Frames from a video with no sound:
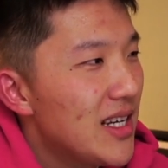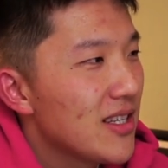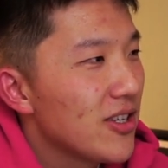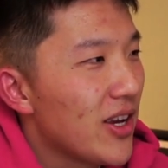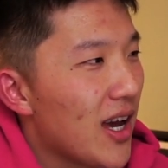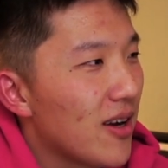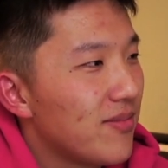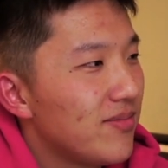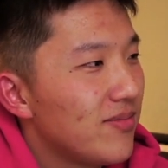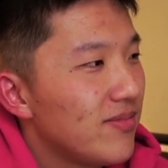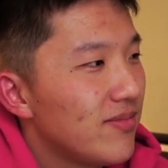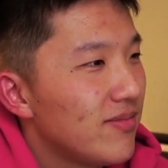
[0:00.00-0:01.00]
so yeah,
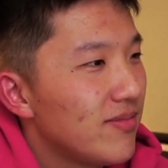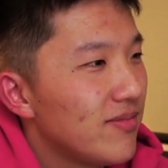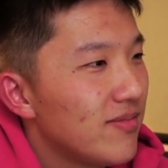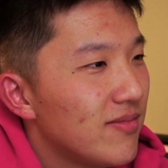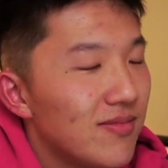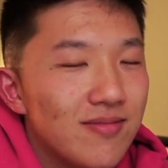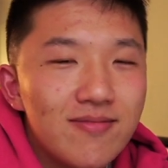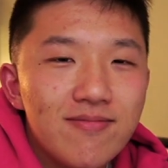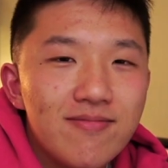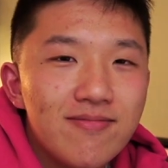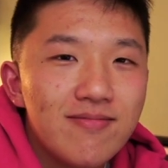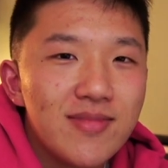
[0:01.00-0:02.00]

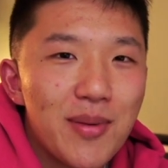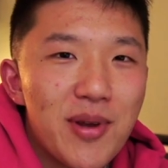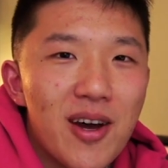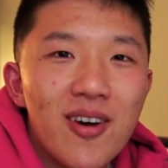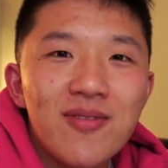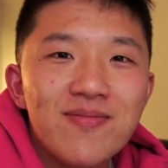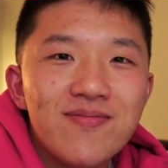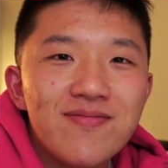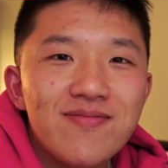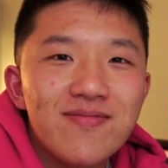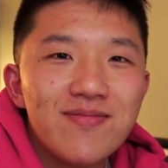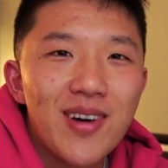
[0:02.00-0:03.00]
let me know.
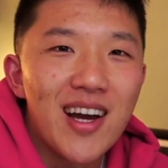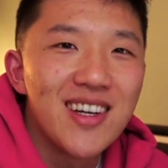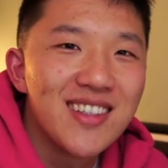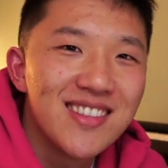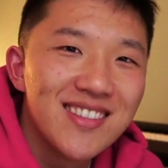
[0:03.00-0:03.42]
Bye.